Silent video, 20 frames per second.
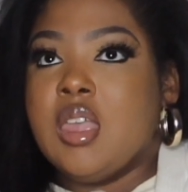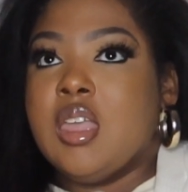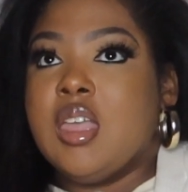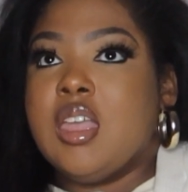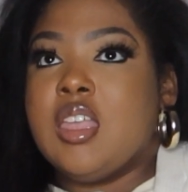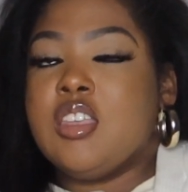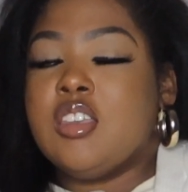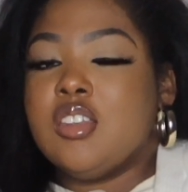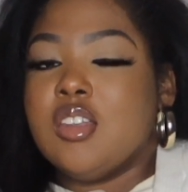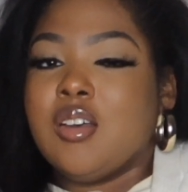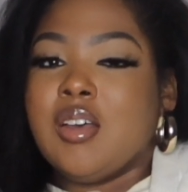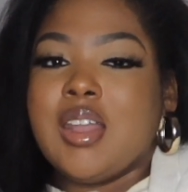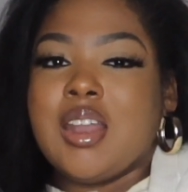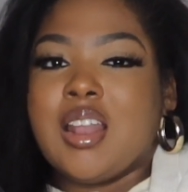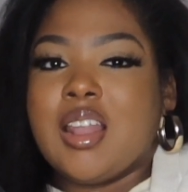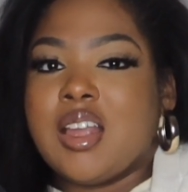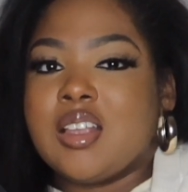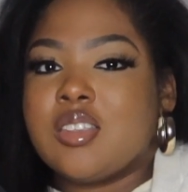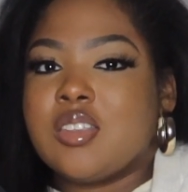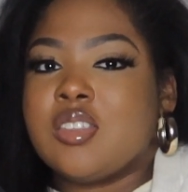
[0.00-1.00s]
And you know how they
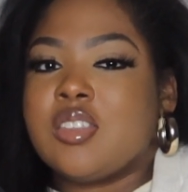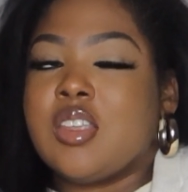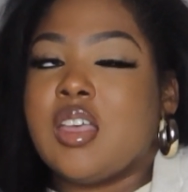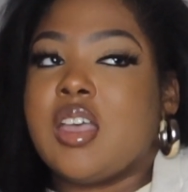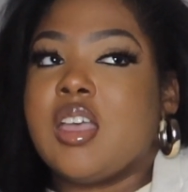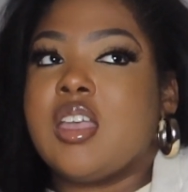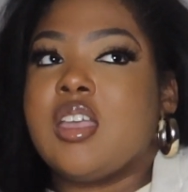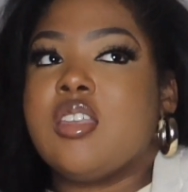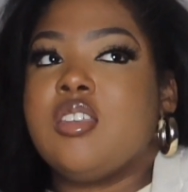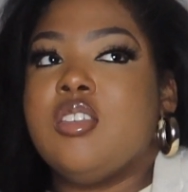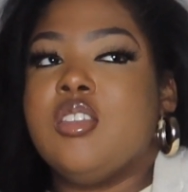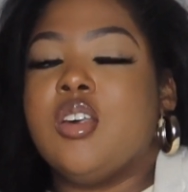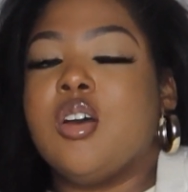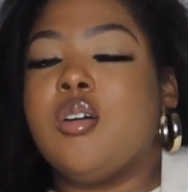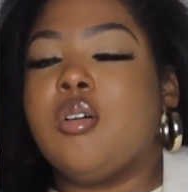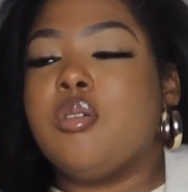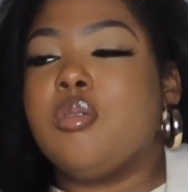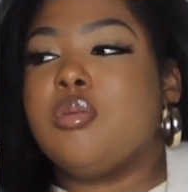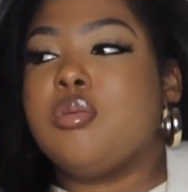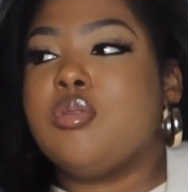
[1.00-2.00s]
like to say,
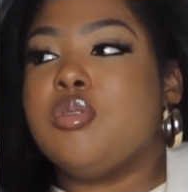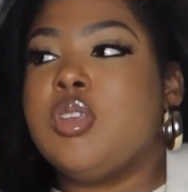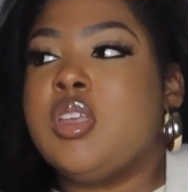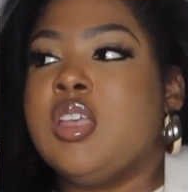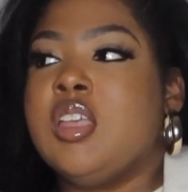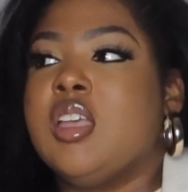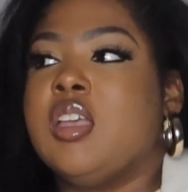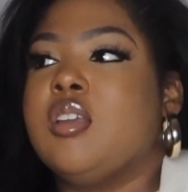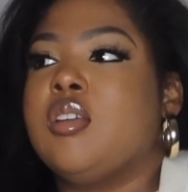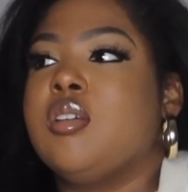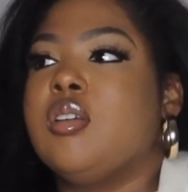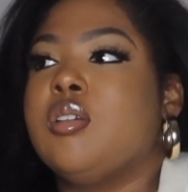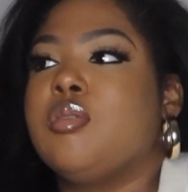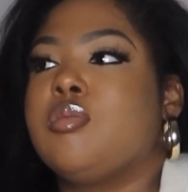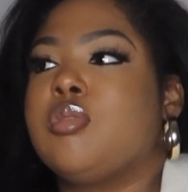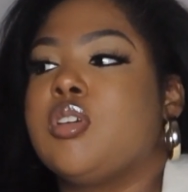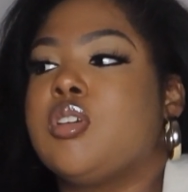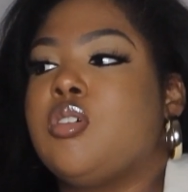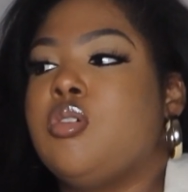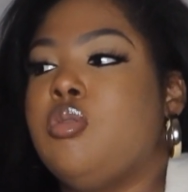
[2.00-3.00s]
you can't
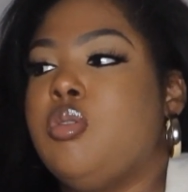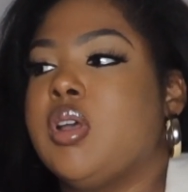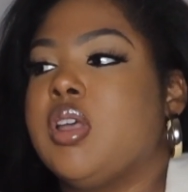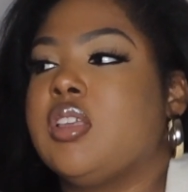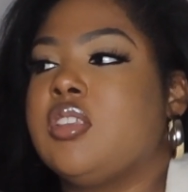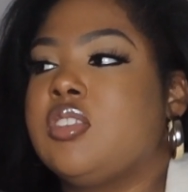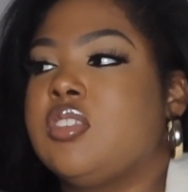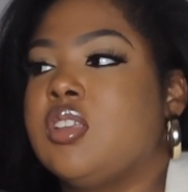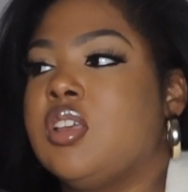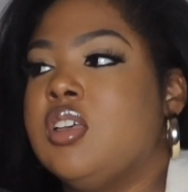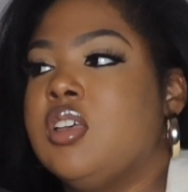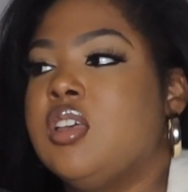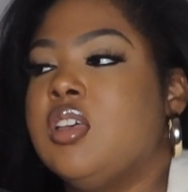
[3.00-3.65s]
request,